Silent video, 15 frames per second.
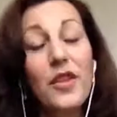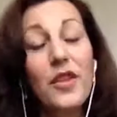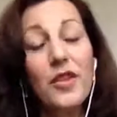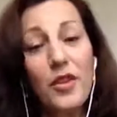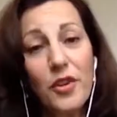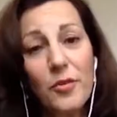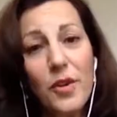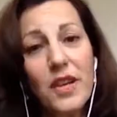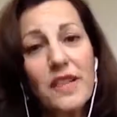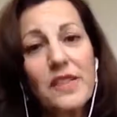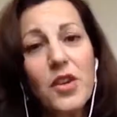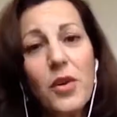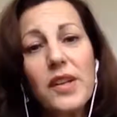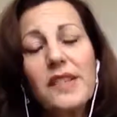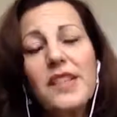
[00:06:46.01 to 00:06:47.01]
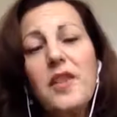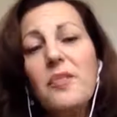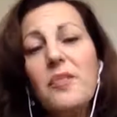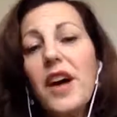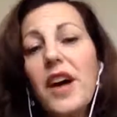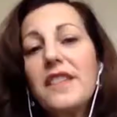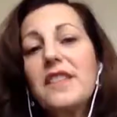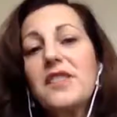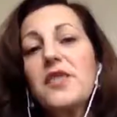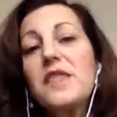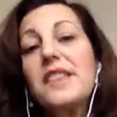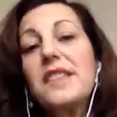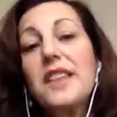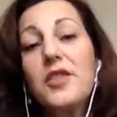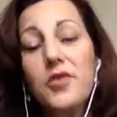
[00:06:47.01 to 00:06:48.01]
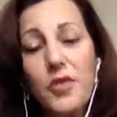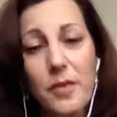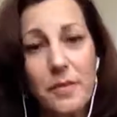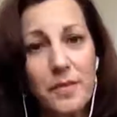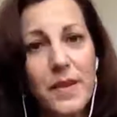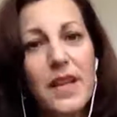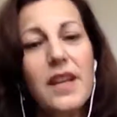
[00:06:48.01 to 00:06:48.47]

The third one is known as the imposter syndrome.